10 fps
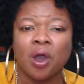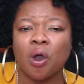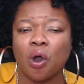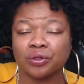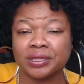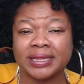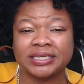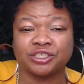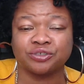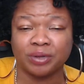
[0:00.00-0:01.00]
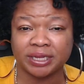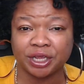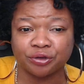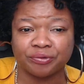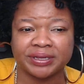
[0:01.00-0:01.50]
All the ladies really
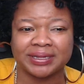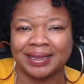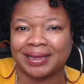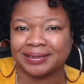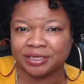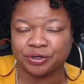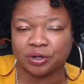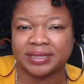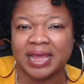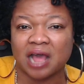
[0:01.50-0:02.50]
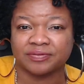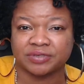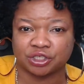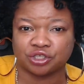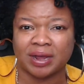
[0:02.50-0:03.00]
agree that like, you know, they have
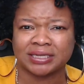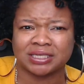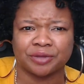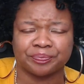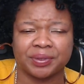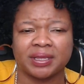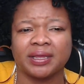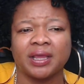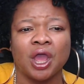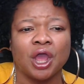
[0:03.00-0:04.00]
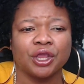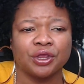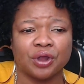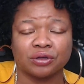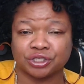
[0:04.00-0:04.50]
to try to compete,
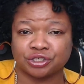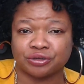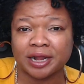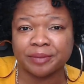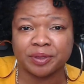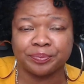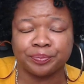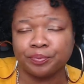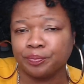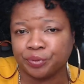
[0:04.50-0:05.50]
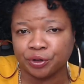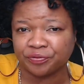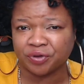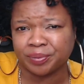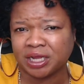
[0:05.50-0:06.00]
you know, to try to be
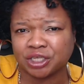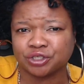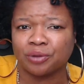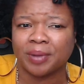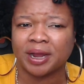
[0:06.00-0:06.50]
beautiful because nobody